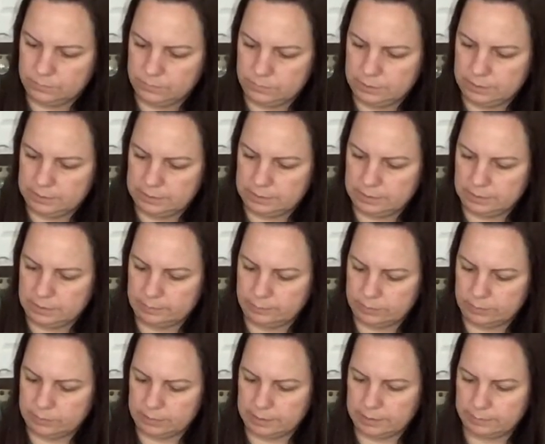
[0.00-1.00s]
Just a
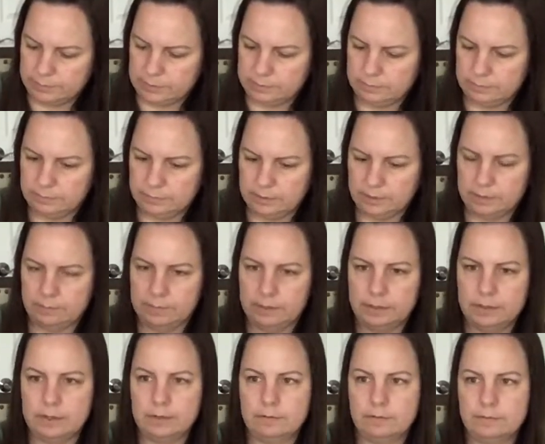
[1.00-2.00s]
couple drops. There we
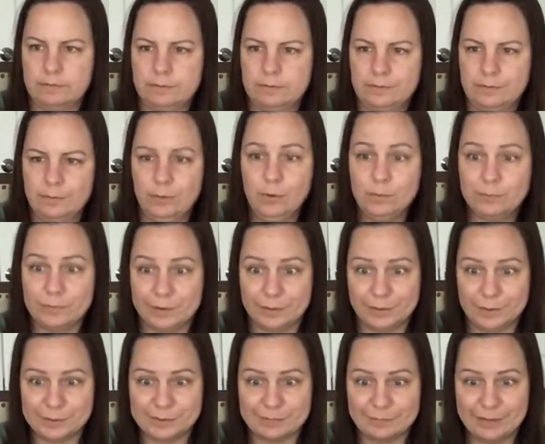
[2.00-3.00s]
go. Oh, there
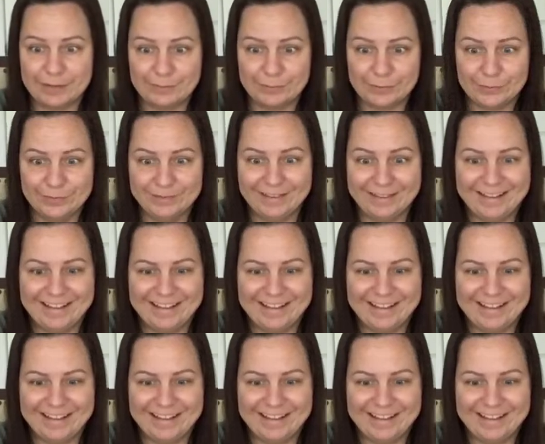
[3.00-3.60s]
goes a bubble.